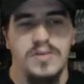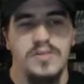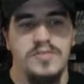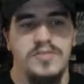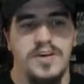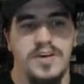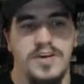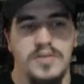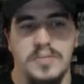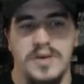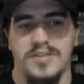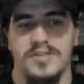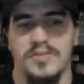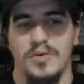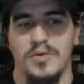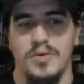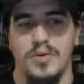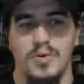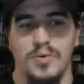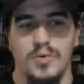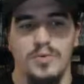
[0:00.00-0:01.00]
talking about the
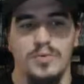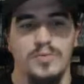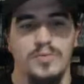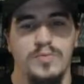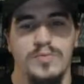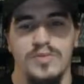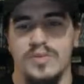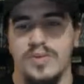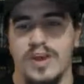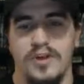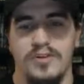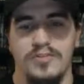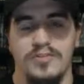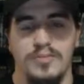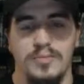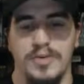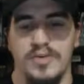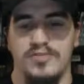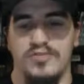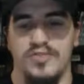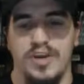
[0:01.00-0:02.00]
whole character
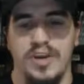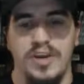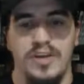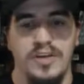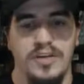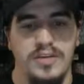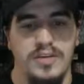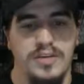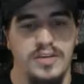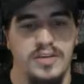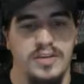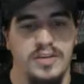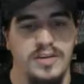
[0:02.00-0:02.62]
betraying.